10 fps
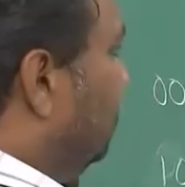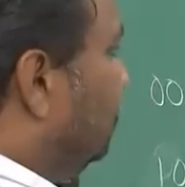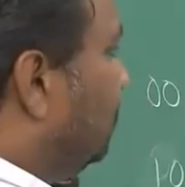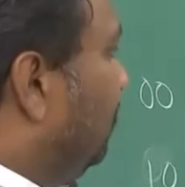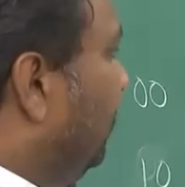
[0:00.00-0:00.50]

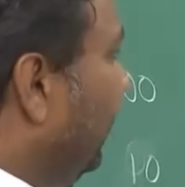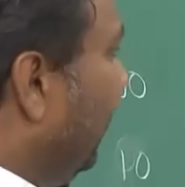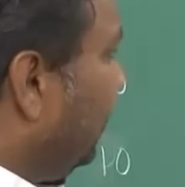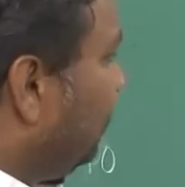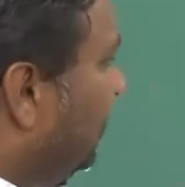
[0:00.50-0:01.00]
So, we can
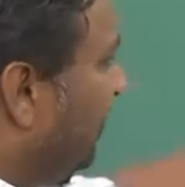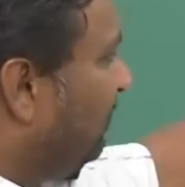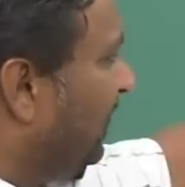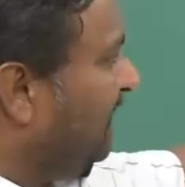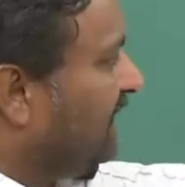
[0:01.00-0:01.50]
actually have
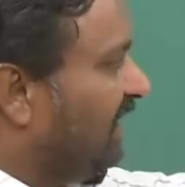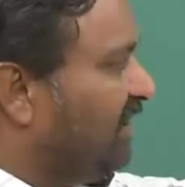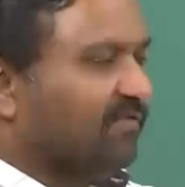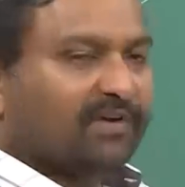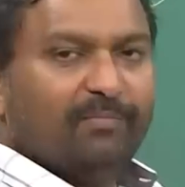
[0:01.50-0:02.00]
many kind
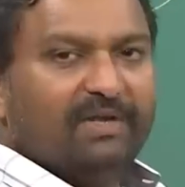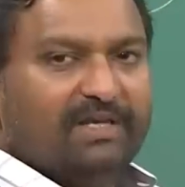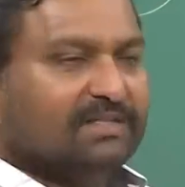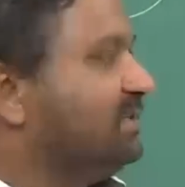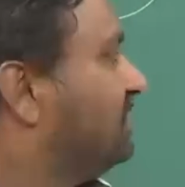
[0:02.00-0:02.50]
of
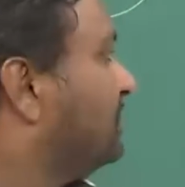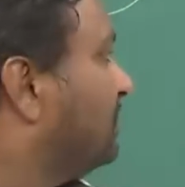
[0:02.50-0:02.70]
combinations,